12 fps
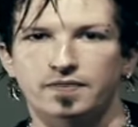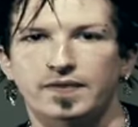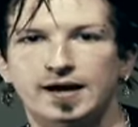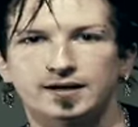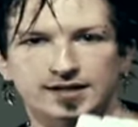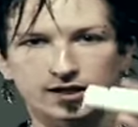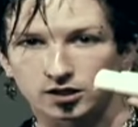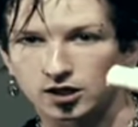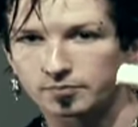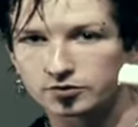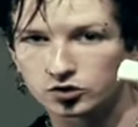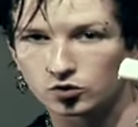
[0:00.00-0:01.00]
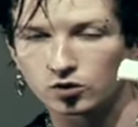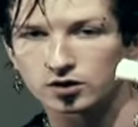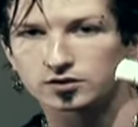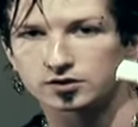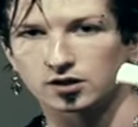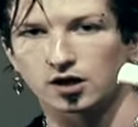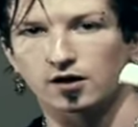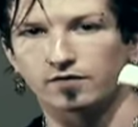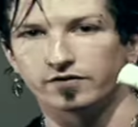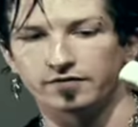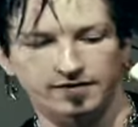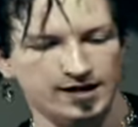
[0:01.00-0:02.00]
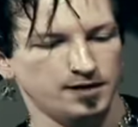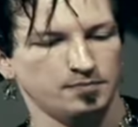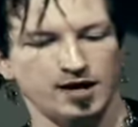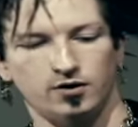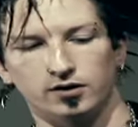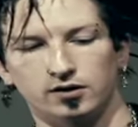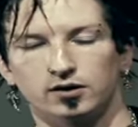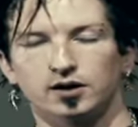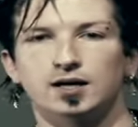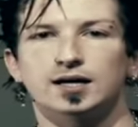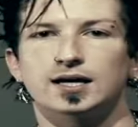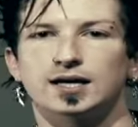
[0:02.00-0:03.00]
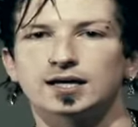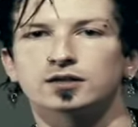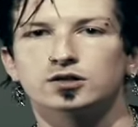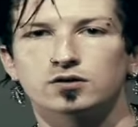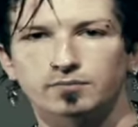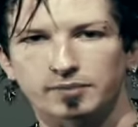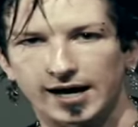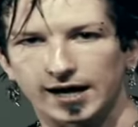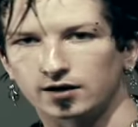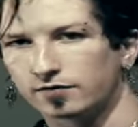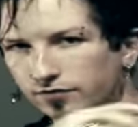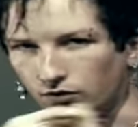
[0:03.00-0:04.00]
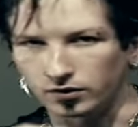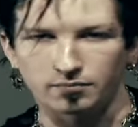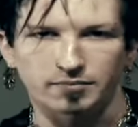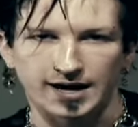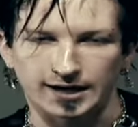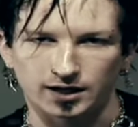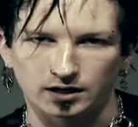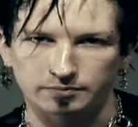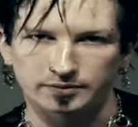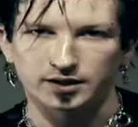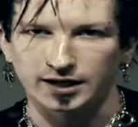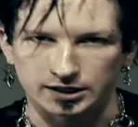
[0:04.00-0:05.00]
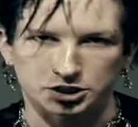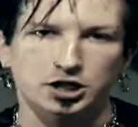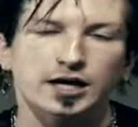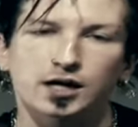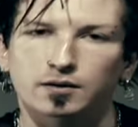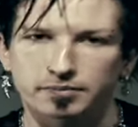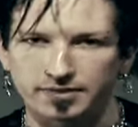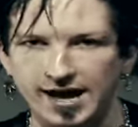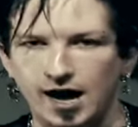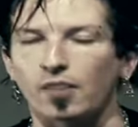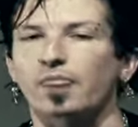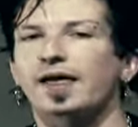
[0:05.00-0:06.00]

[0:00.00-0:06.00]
Then take a couple squirts of the fanning powder into the bag, fold the bag up, and shake it up and down.